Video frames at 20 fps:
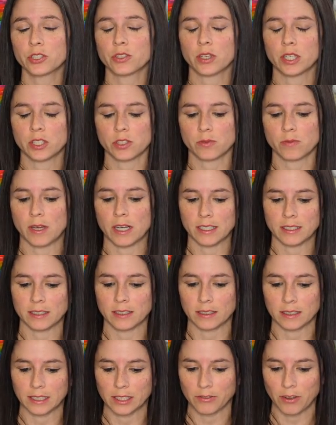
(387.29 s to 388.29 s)
So I just wanted
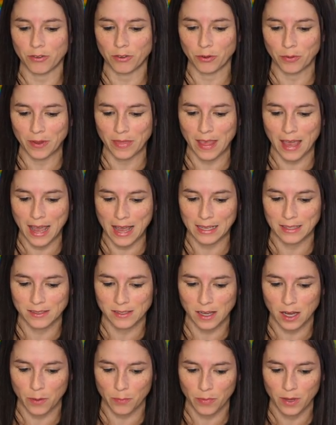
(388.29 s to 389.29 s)
to give everyone the
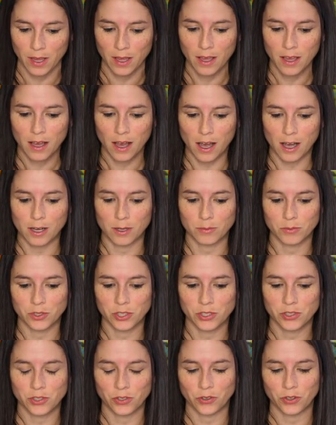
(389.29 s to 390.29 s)
heads up um,
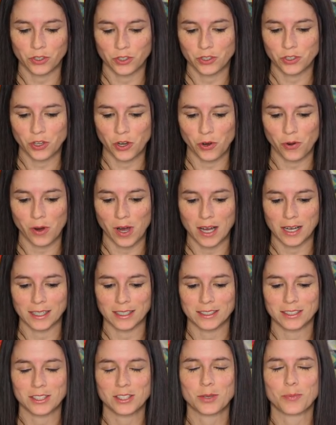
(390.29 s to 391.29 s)
just so there's no
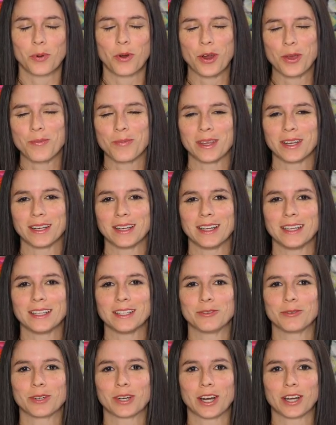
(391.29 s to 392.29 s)
uh, disappointment
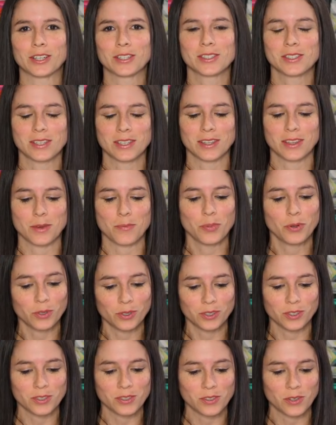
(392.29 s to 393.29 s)
in regards to the
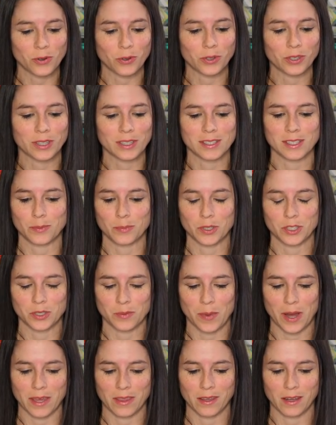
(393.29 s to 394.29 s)
pulls or the
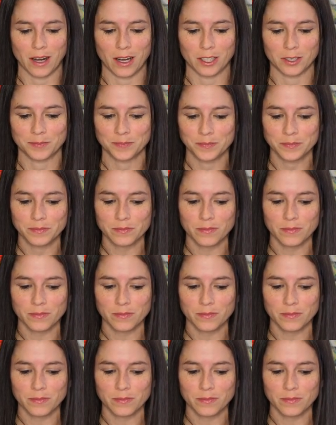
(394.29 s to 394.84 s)
zippers by the yard.